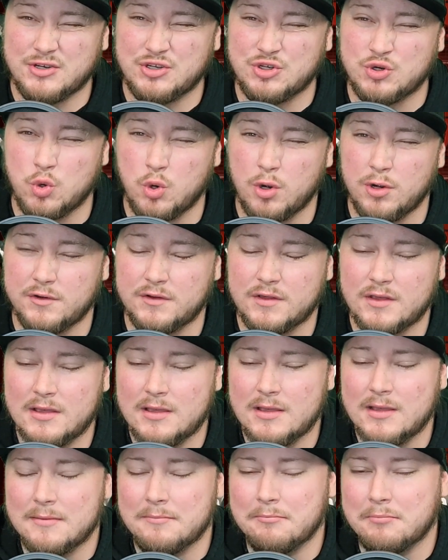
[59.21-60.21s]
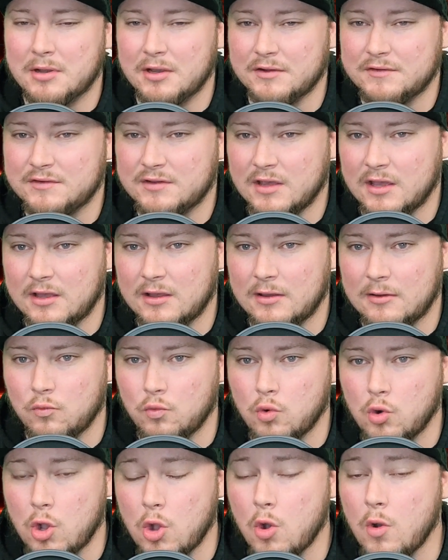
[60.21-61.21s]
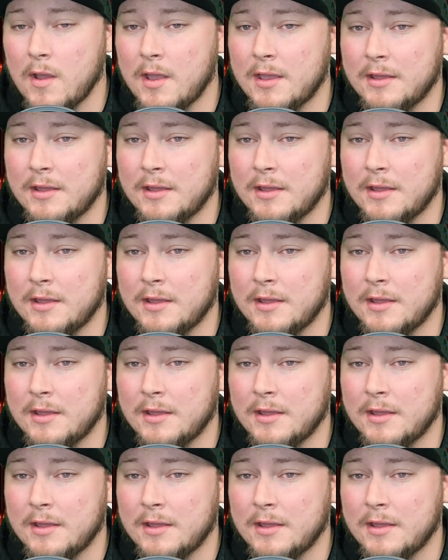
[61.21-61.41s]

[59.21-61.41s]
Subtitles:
short, but we'll go